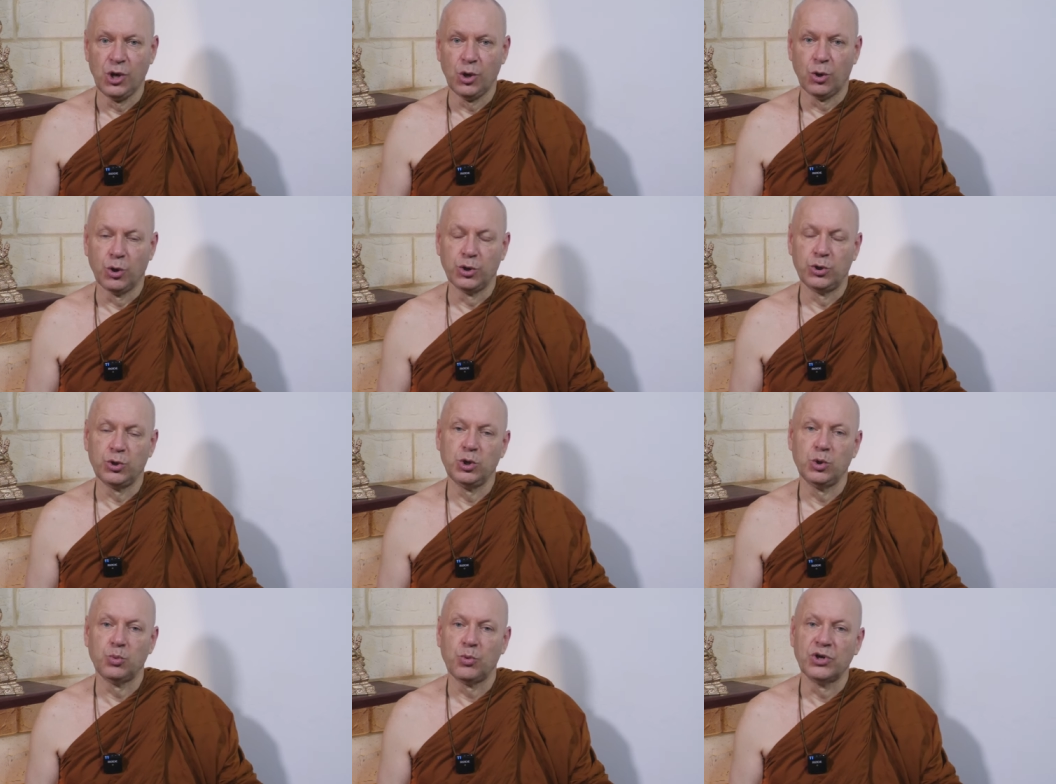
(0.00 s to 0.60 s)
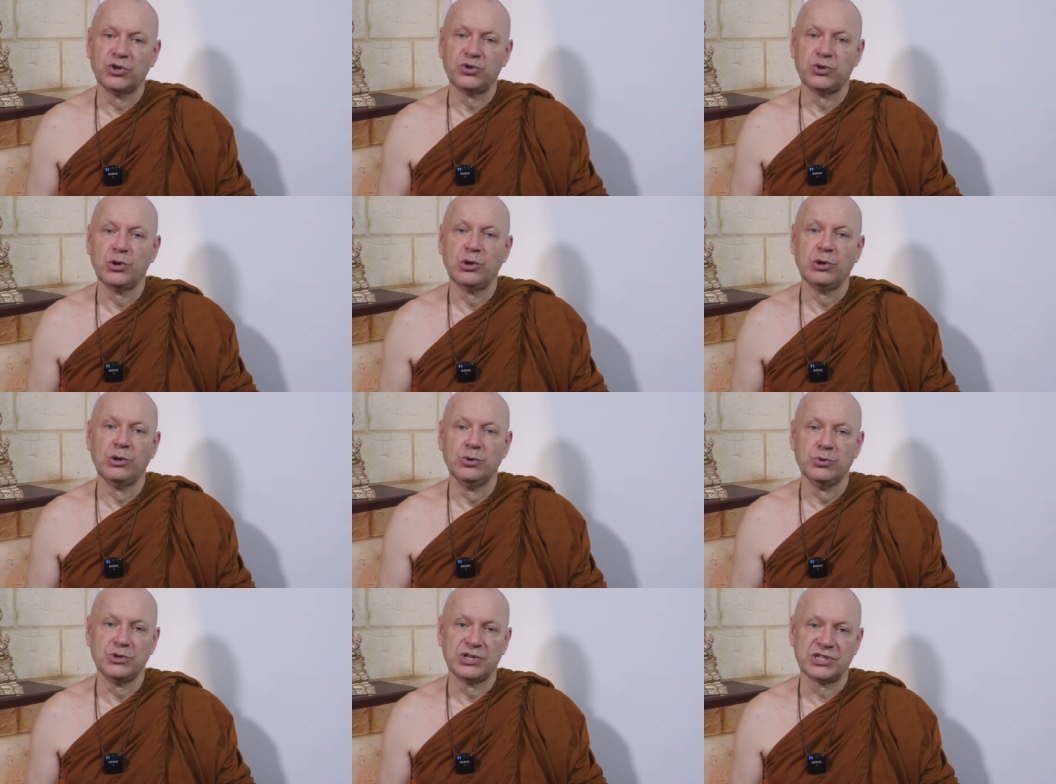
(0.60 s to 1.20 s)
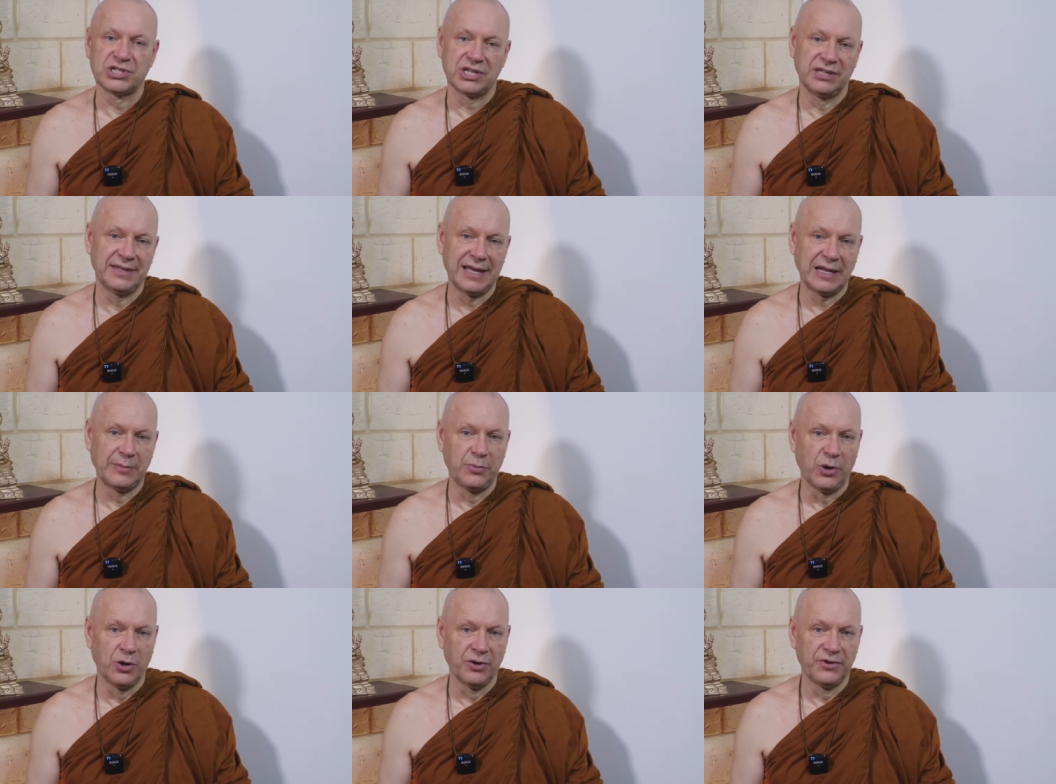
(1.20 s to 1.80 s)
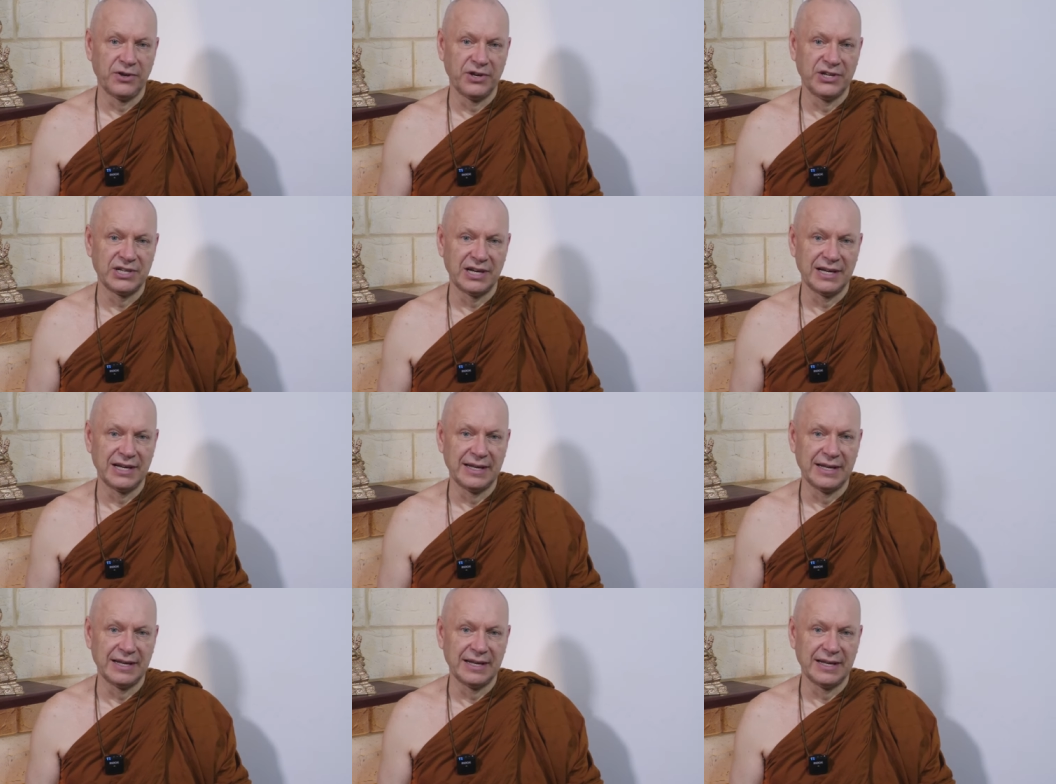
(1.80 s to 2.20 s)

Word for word: Or do you want to loosen that bondage a